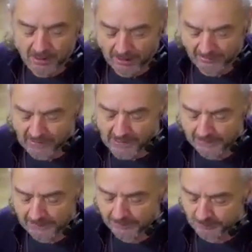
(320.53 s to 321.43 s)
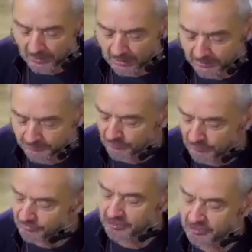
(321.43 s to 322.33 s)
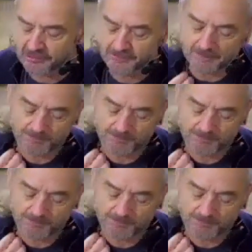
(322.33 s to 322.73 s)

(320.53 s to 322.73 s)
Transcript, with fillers: And then um, the